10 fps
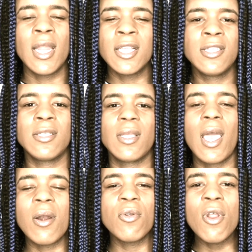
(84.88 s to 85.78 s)
that's
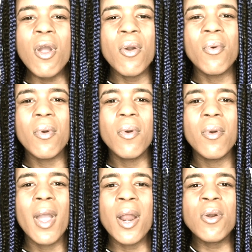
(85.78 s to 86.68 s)
just, I don't
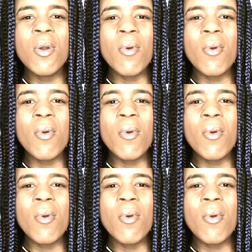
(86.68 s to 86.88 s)
know. I don't